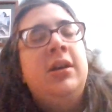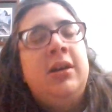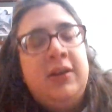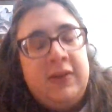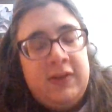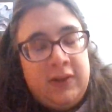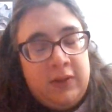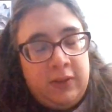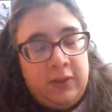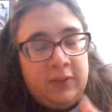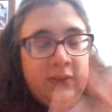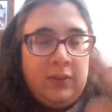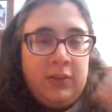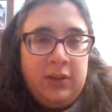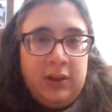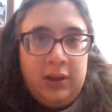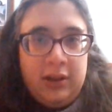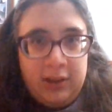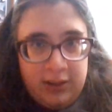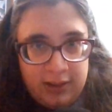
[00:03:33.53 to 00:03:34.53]
So
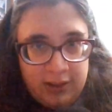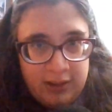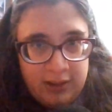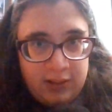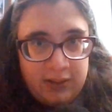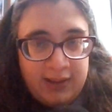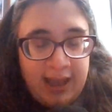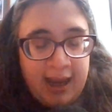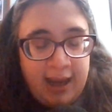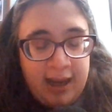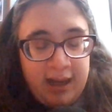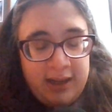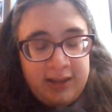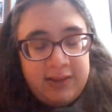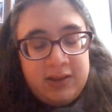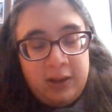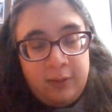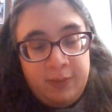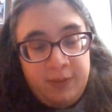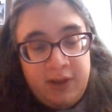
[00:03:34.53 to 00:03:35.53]
that is
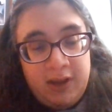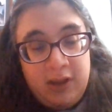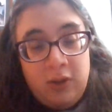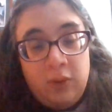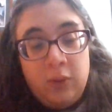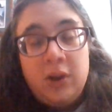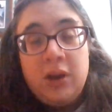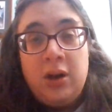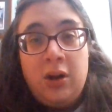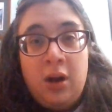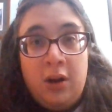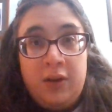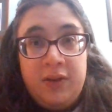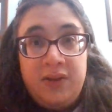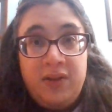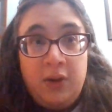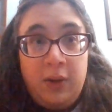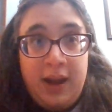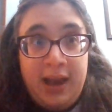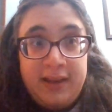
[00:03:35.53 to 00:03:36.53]
something you can
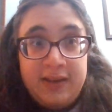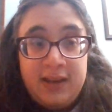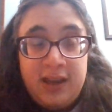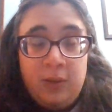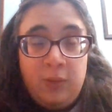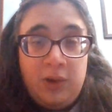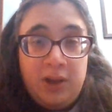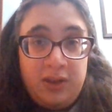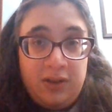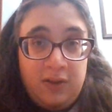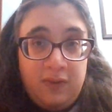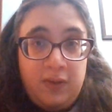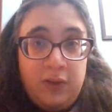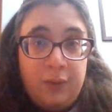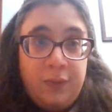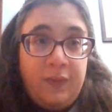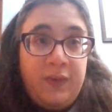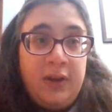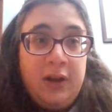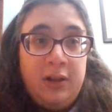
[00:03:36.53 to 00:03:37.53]
also ask him with if you
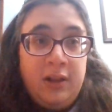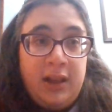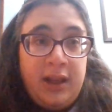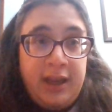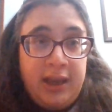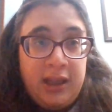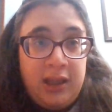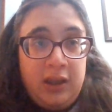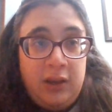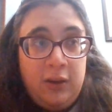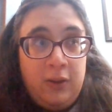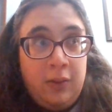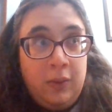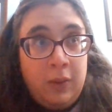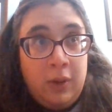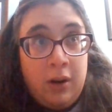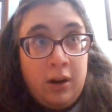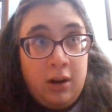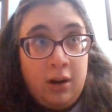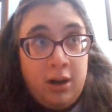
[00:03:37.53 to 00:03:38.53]
feel like you
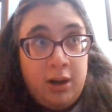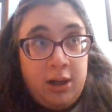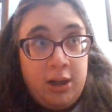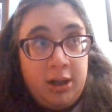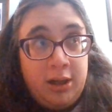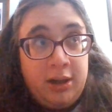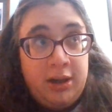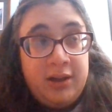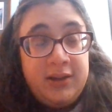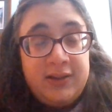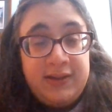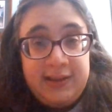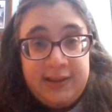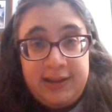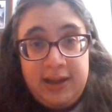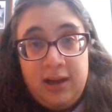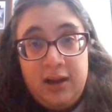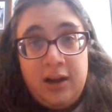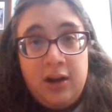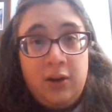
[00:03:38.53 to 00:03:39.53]
are
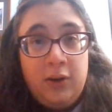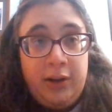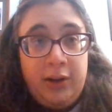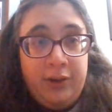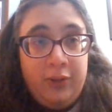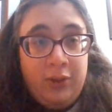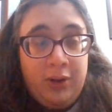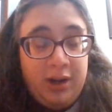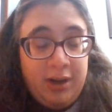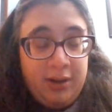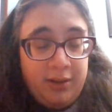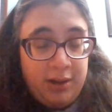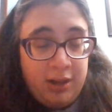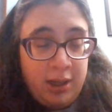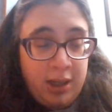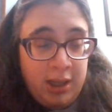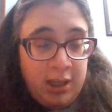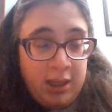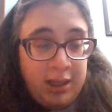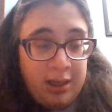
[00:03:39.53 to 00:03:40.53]
stuck or you are
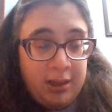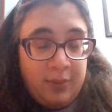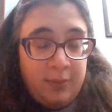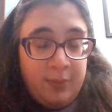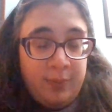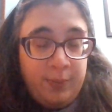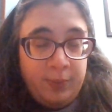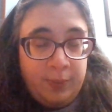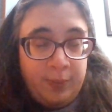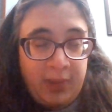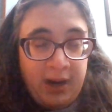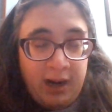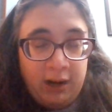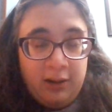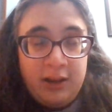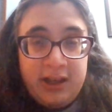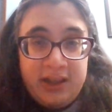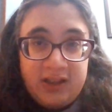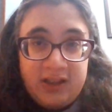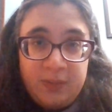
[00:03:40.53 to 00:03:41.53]

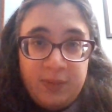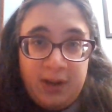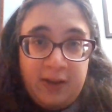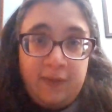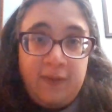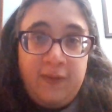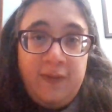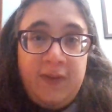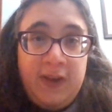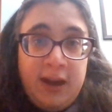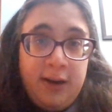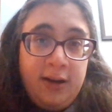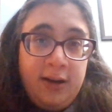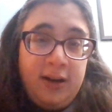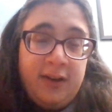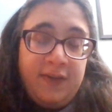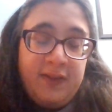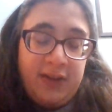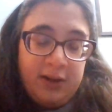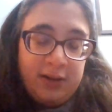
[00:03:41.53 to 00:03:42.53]
paralyzed by fear,
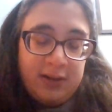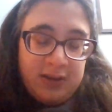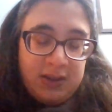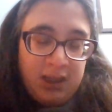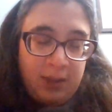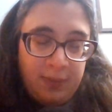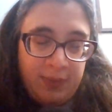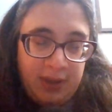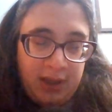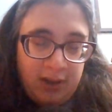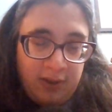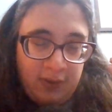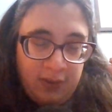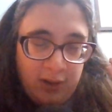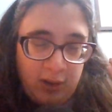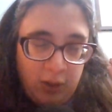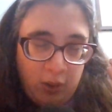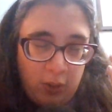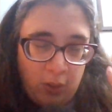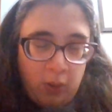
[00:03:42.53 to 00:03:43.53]
if there is something
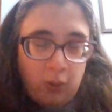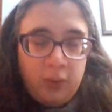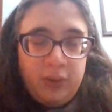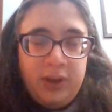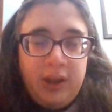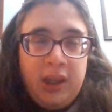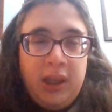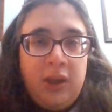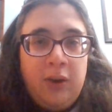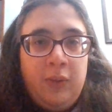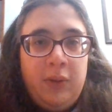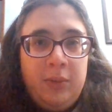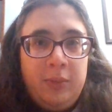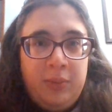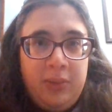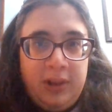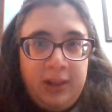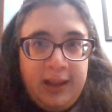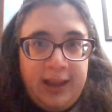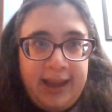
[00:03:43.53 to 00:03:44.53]
holding you in
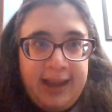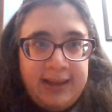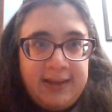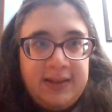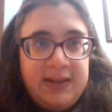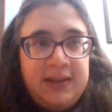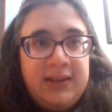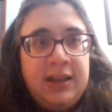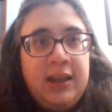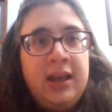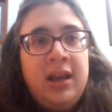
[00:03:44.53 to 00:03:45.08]
place,